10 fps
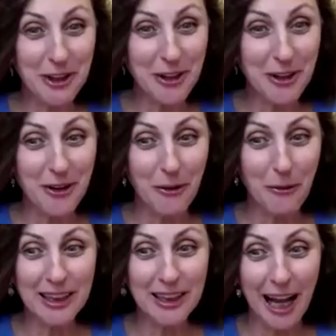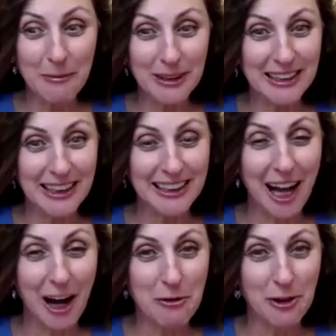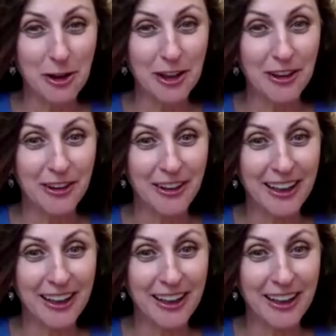you. What time is it now for you?